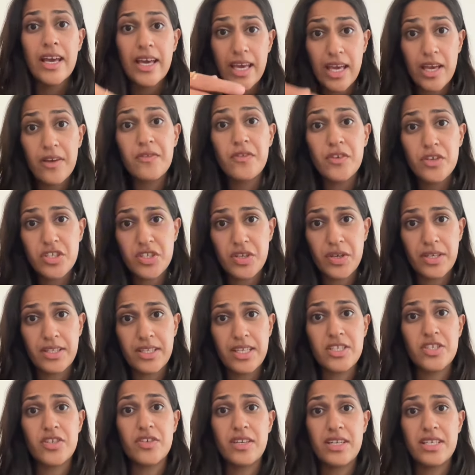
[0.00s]
If you're doing
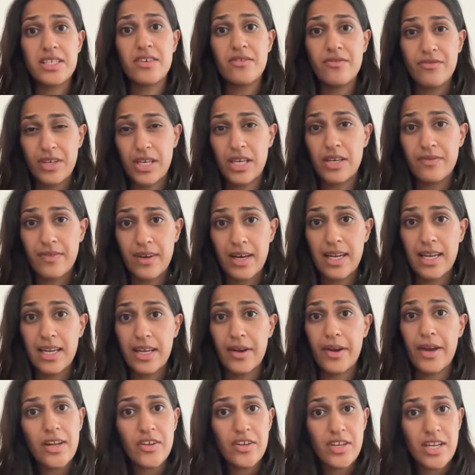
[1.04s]
this, you need to
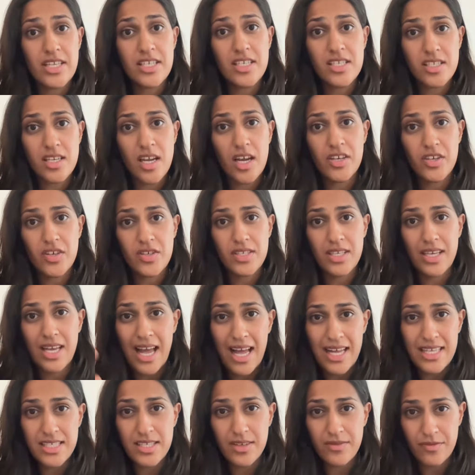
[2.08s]
reevaluate. You need to start using
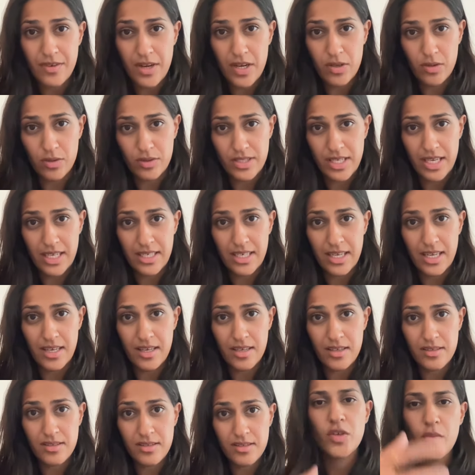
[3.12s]
active recall
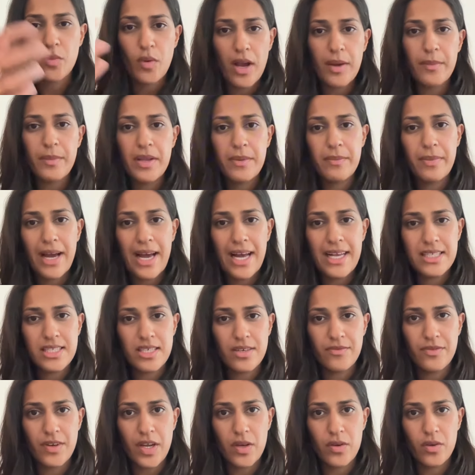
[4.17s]
techniques. So what I mean by
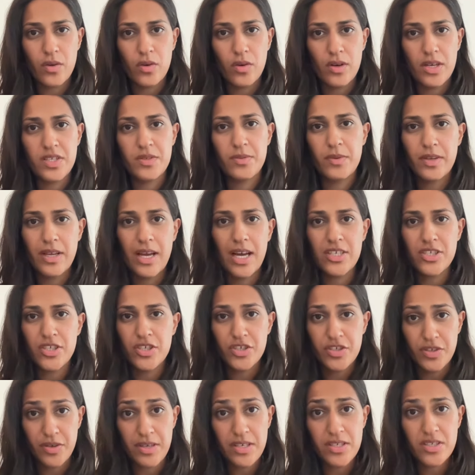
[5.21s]
active recall is when you're
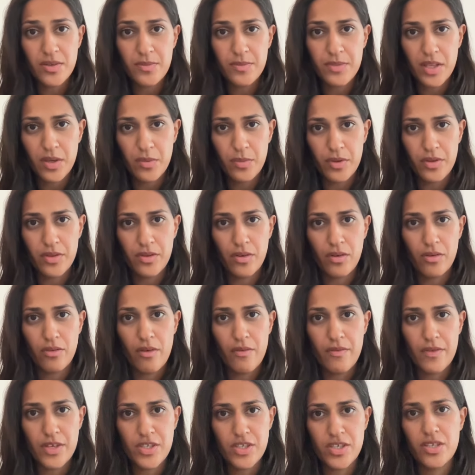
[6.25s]
actually doing something with your
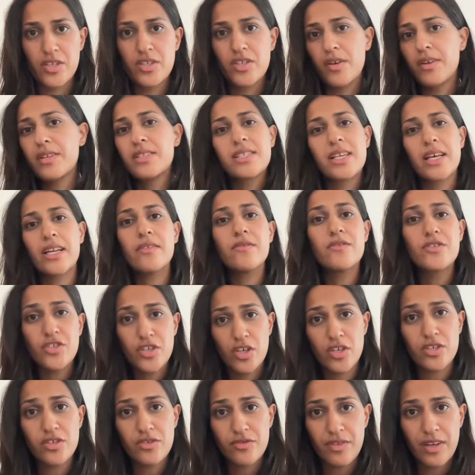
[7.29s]
revision. So instead of
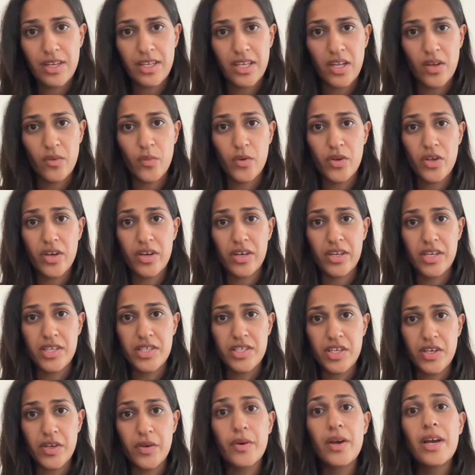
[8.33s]
just reading, what you're going
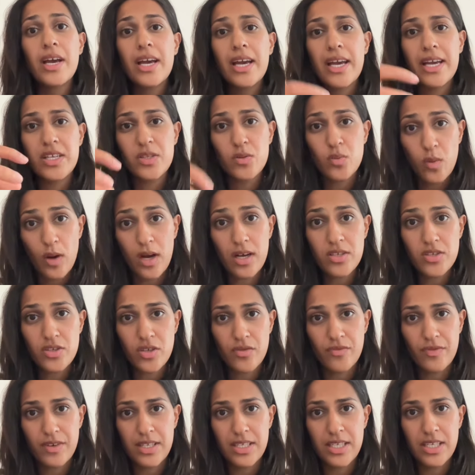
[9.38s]
to do is,
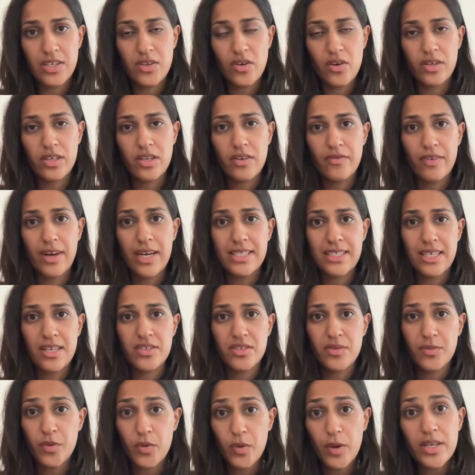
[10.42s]
whilst you're reading, you're going to write down
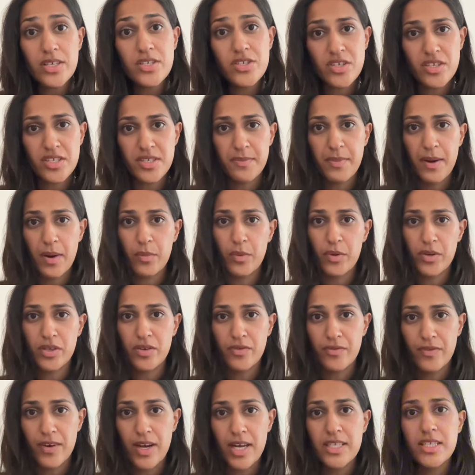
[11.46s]
some questions about what
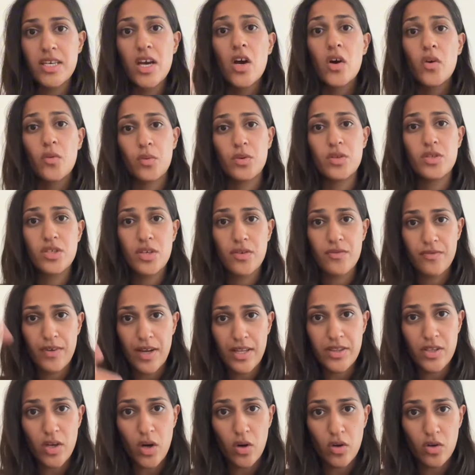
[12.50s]
you've read. Once you've
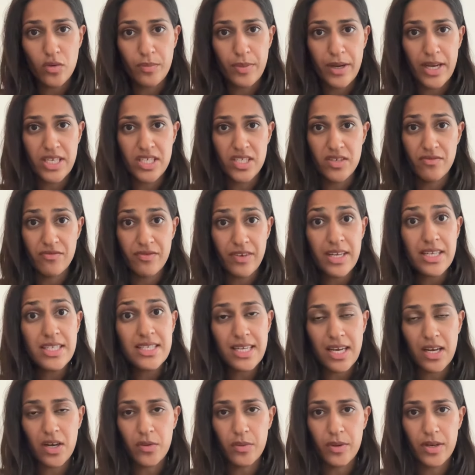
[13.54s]
read the whole page and written
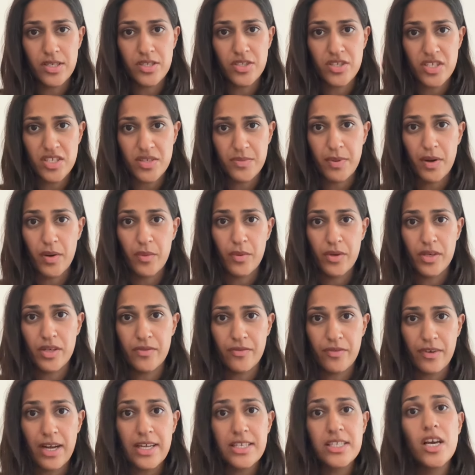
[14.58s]
down questions about what
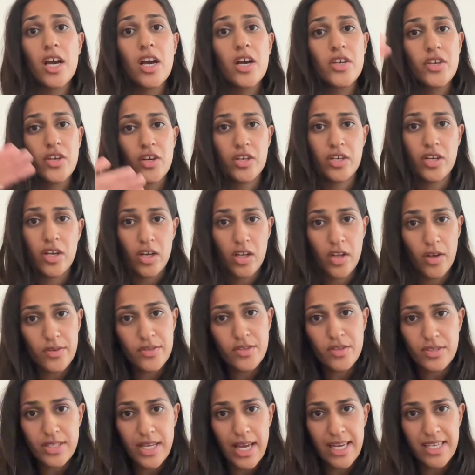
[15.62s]
you've read, you're going to
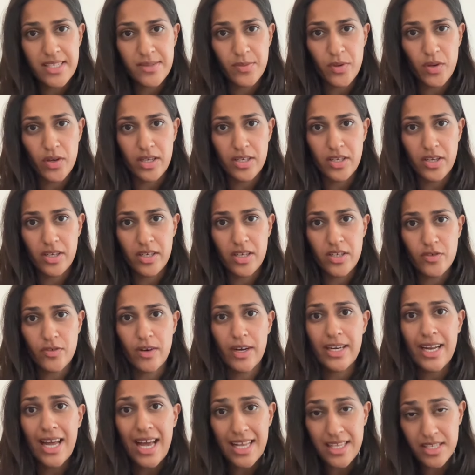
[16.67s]
close your textbook and you're going to
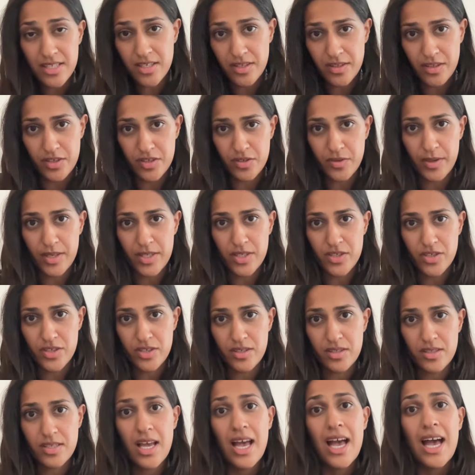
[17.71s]
try and answer those
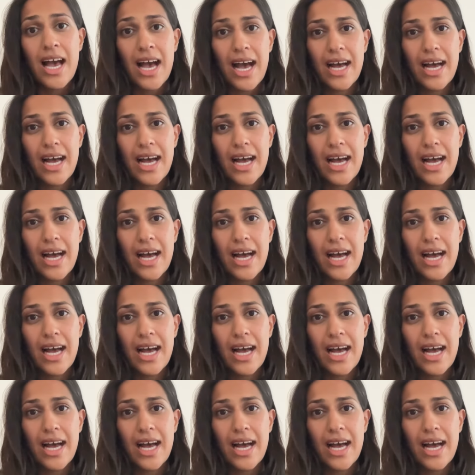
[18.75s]
questions.